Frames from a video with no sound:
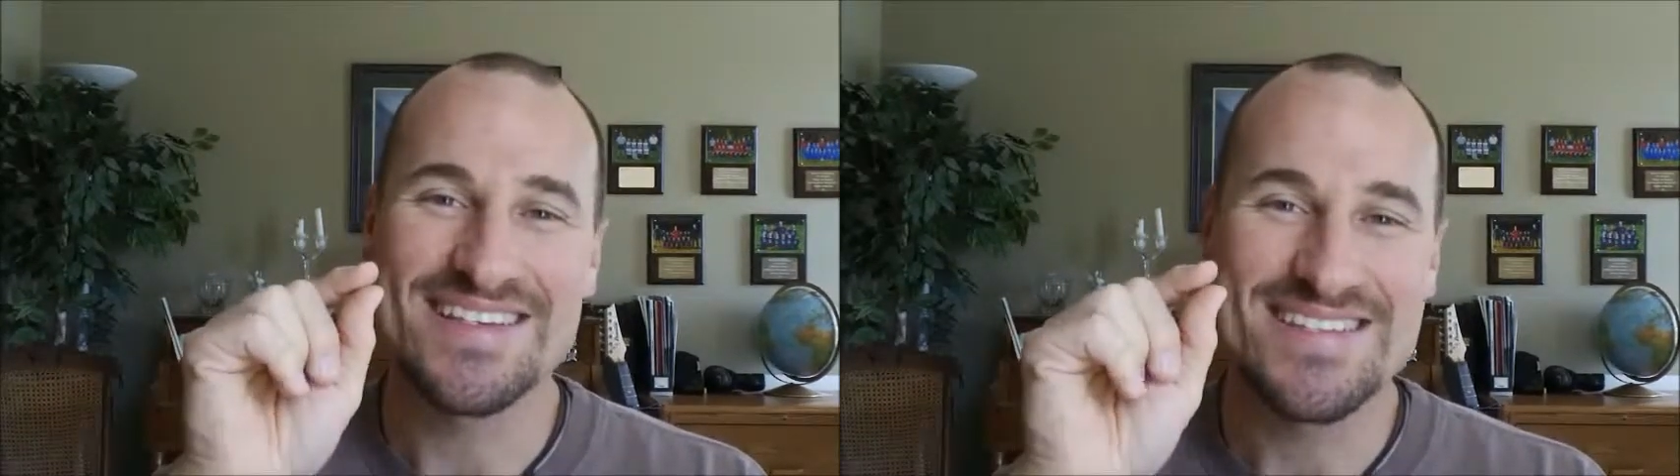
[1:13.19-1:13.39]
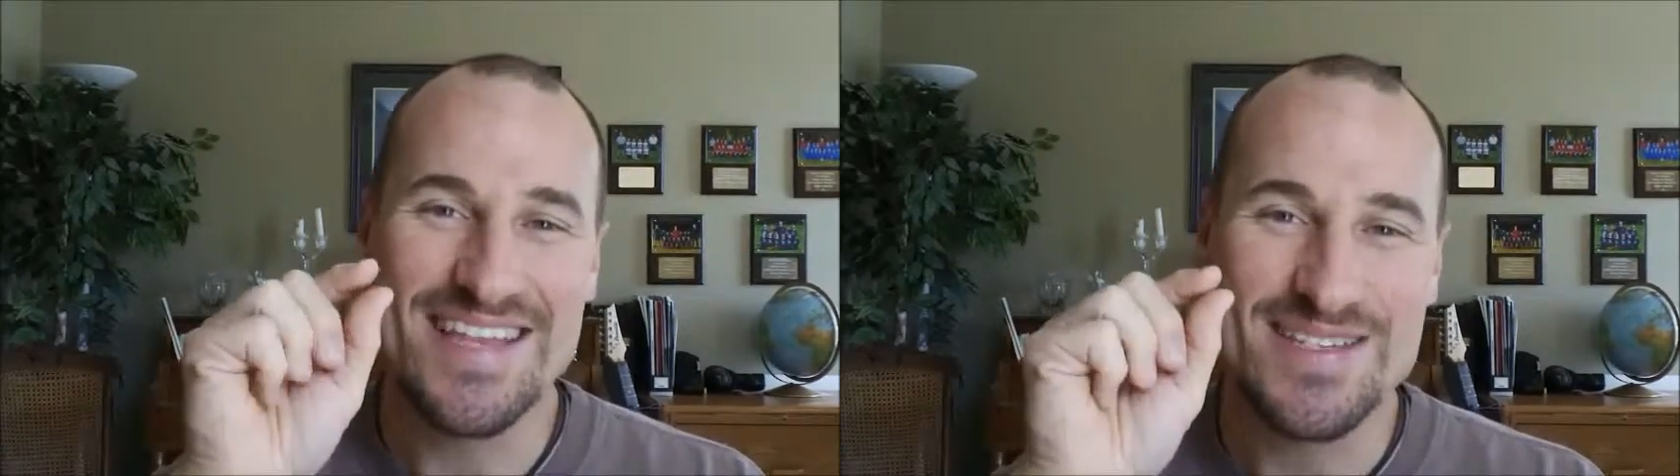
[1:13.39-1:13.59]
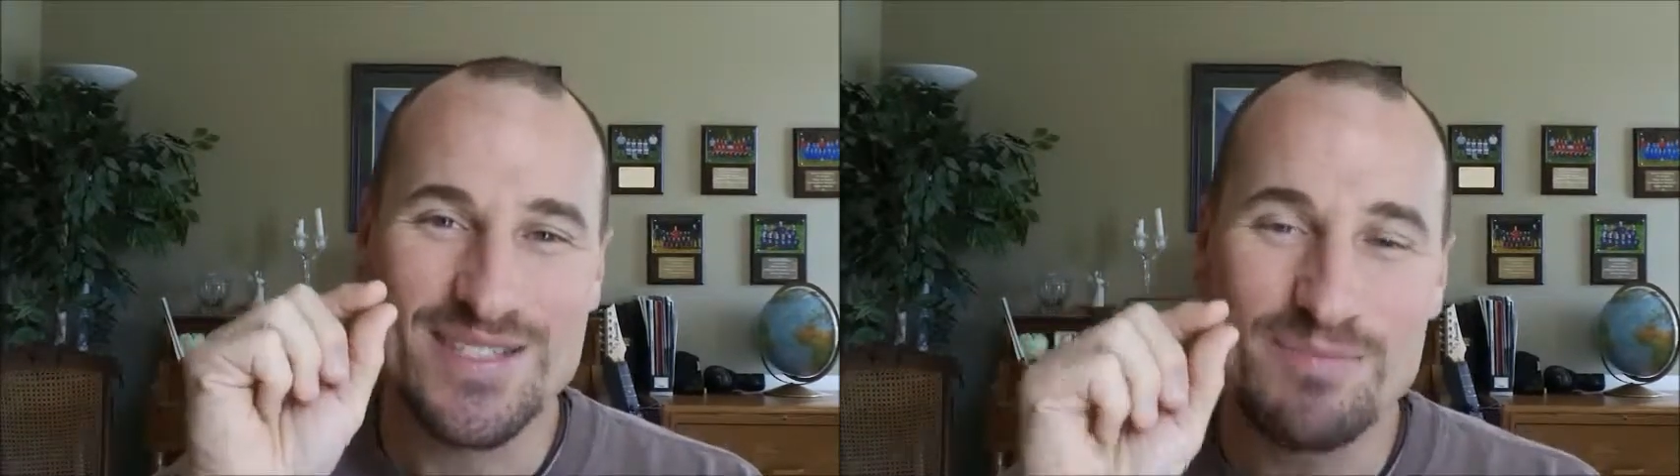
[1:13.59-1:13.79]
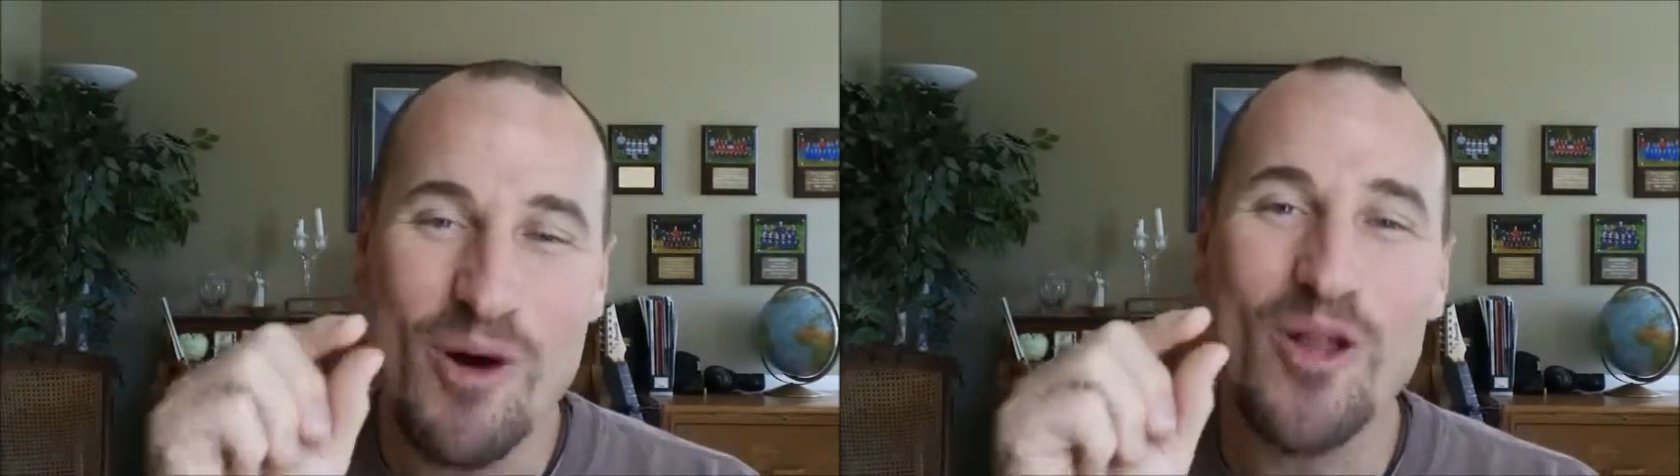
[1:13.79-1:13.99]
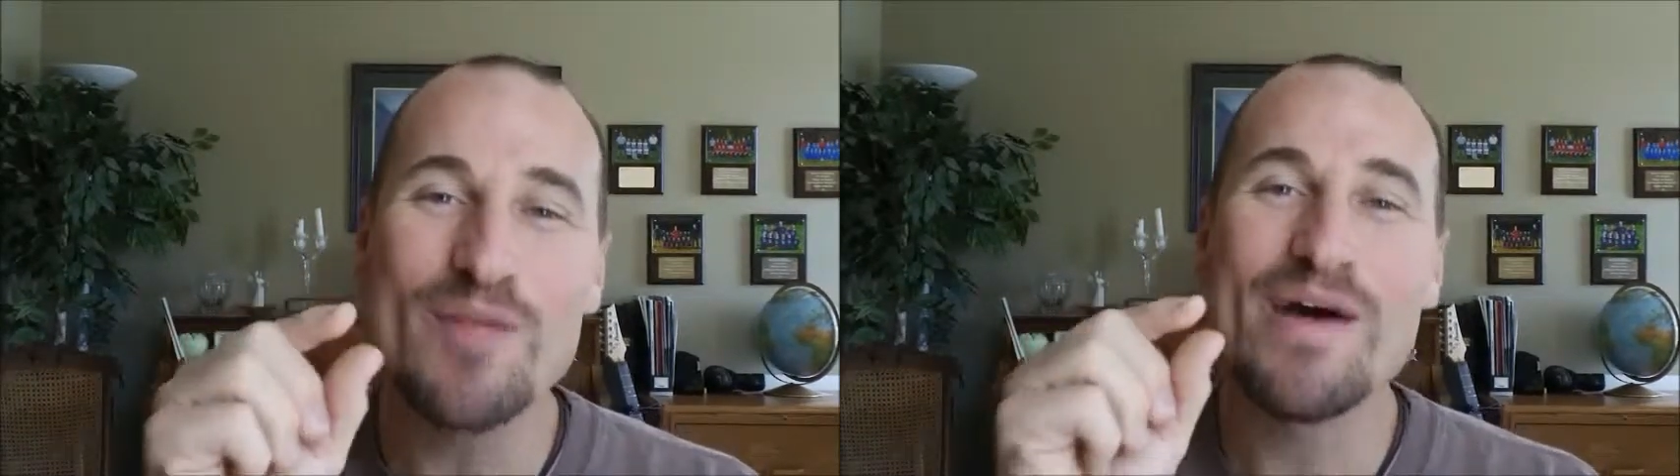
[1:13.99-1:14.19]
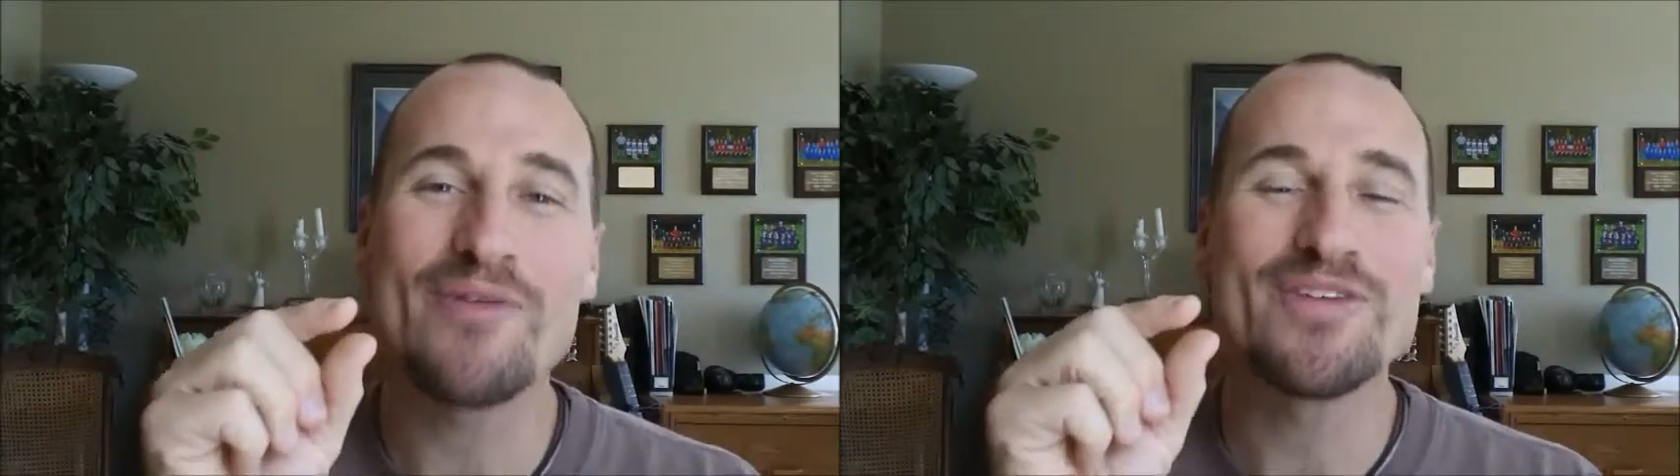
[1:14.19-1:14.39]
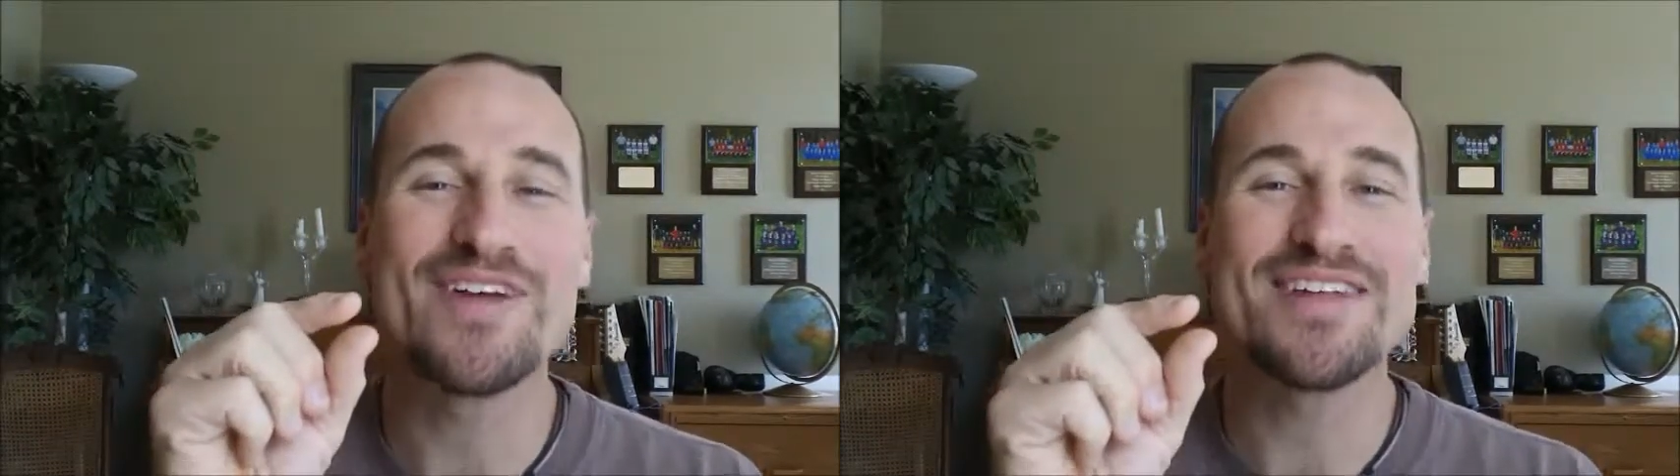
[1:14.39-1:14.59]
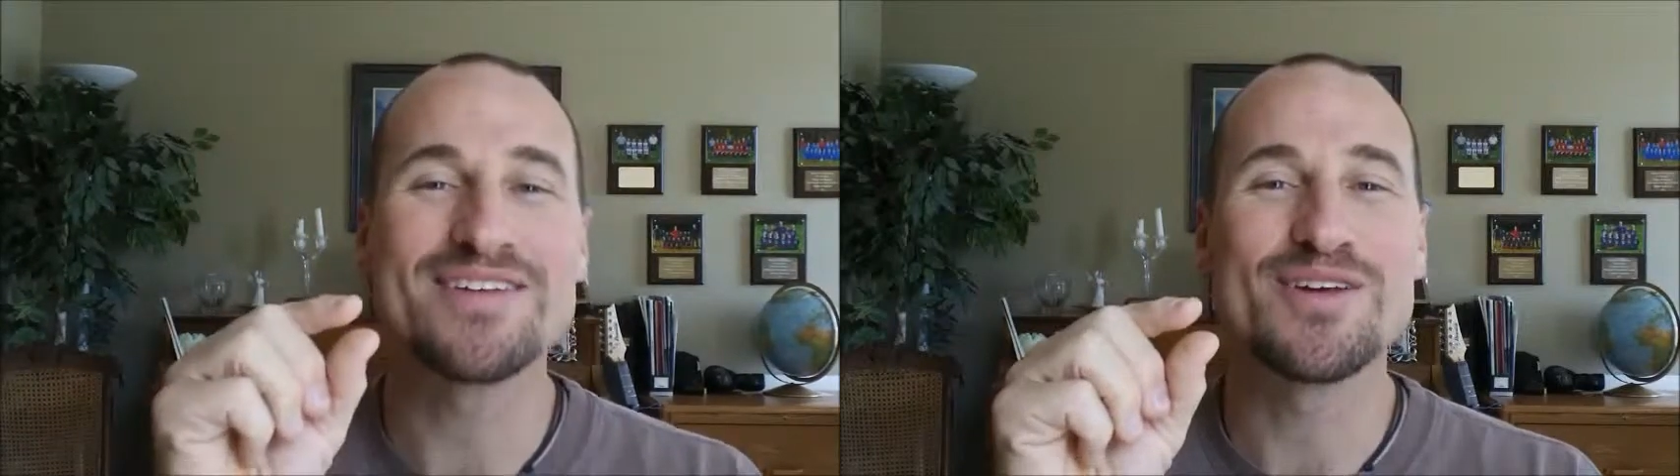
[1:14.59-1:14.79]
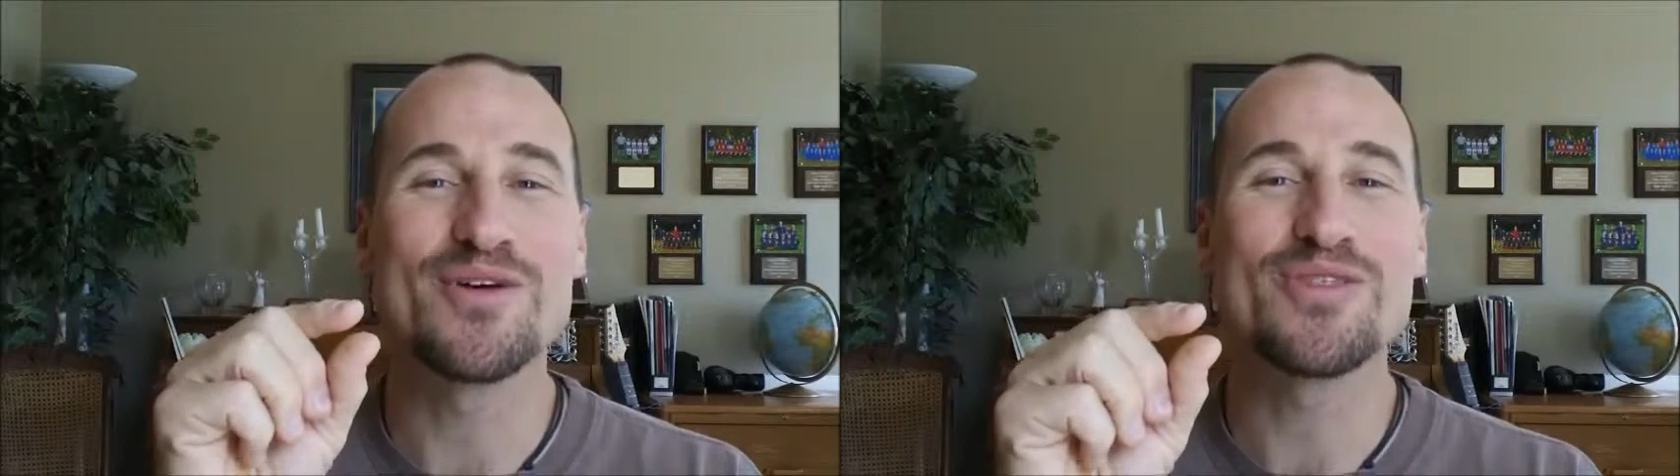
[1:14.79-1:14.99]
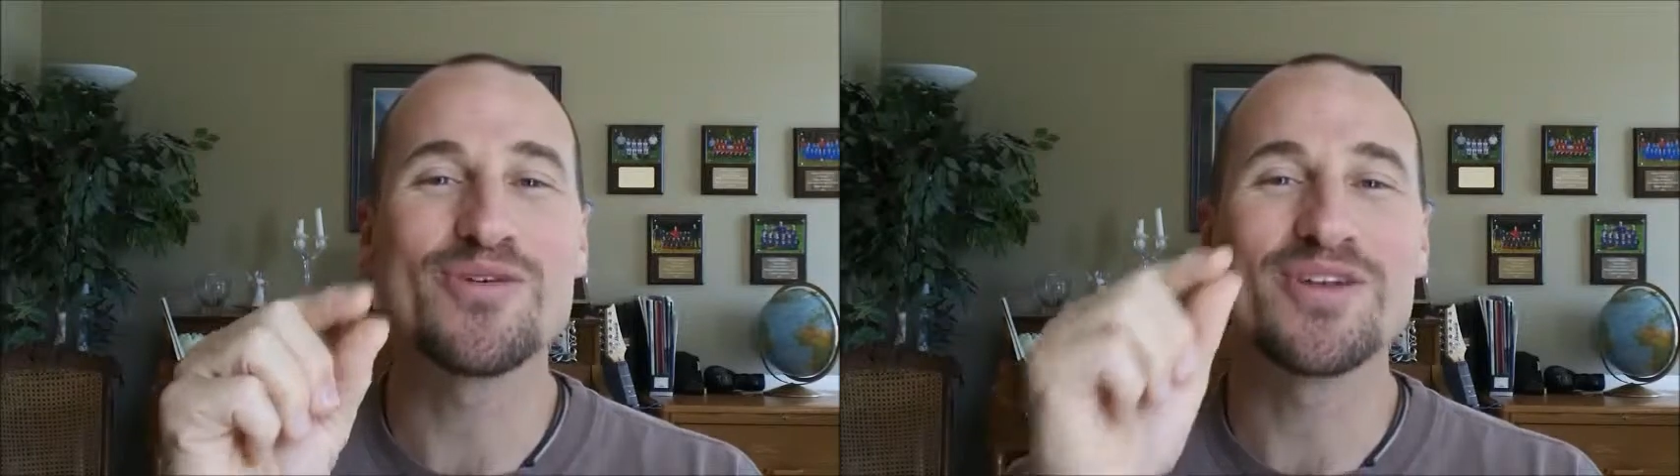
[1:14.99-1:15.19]
just a small amount we've got to
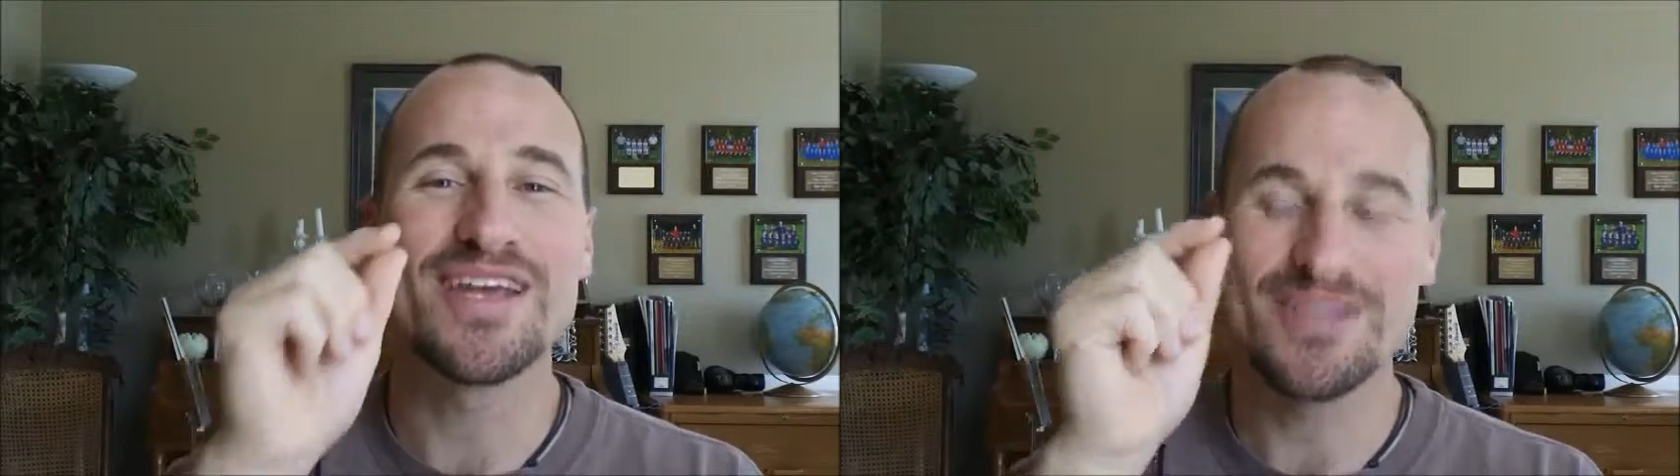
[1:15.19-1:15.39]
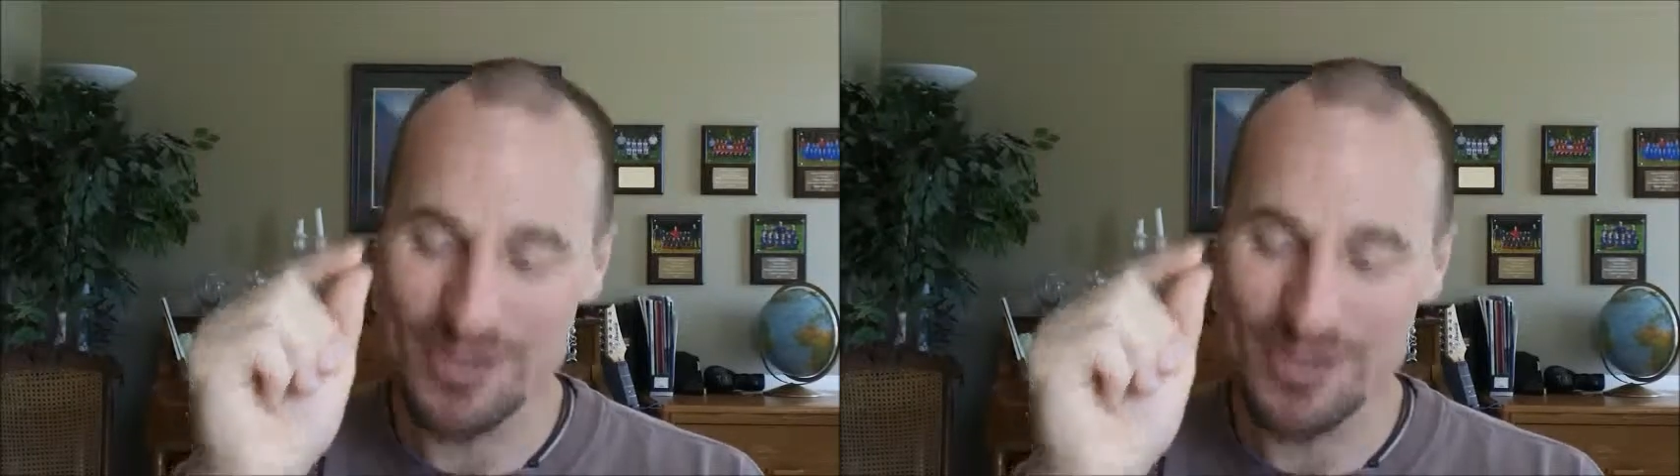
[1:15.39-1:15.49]
go through to get